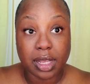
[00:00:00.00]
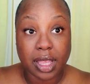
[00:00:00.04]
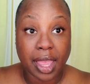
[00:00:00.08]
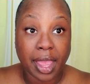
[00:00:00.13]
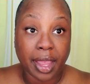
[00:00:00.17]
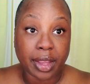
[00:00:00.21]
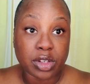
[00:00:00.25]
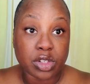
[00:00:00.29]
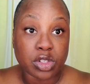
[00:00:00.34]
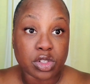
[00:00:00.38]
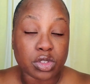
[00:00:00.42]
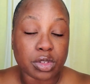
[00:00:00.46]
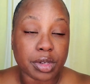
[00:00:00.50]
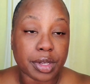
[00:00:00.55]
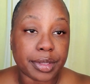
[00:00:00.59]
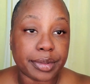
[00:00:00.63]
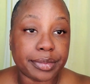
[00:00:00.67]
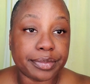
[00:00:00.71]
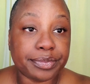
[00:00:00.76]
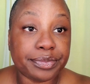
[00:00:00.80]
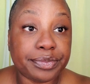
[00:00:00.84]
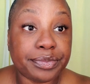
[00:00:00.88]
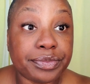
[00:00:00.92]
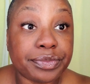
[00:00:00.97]

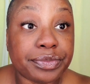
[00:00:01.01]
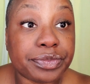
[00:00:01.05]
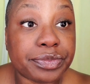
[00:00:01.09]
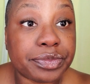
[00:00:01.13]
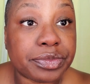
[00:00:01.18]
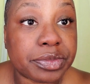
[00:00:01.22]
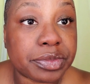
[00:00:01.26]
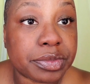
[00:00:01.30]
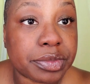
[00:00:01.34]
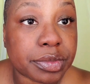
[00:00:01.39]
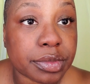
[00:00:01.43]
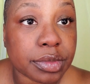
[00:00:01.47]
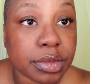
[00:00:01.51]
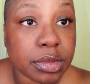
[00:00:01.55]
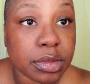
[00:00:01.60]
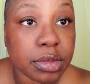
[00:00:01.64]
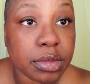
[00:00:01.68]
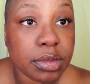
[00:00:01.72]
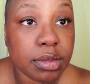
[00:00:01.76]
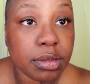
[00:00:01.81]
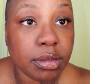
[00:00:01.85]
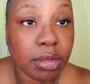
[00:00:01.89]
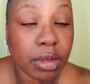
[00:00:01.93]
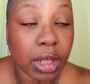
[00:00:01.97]
extra,
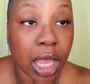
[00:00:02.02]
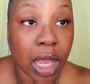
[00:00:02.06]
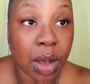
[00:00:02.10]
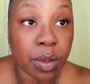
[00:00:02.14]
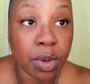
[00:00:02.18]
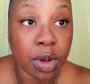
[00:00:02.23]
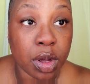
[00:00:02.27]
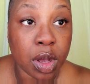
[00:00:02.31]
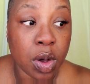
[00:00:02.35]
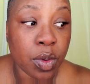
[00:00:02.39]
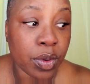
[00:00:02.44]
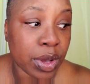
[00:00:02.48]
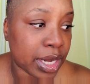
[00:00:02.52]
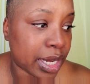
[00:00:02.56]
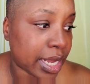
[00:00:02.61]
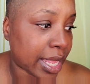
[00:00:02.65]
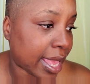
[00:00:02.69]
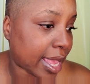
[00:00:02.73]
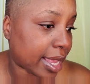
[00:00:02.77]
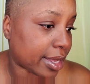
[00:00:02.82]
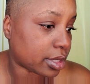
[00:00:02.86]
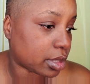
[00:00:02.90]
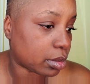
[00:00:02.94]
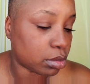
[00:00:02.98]
I will go in and
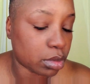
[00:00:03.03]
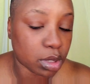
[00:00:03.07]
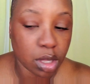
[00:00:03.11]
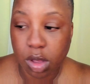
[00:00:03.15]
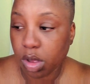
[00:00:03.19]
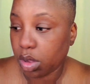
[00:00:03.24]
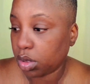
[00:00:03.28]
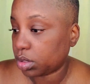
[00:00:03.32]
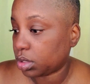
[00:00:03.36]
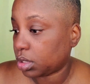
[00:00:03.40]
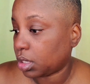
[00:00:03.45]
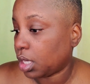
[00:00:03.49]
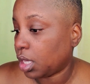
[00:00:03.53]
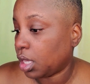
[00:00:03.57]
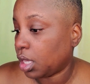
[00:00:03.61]
add some longs.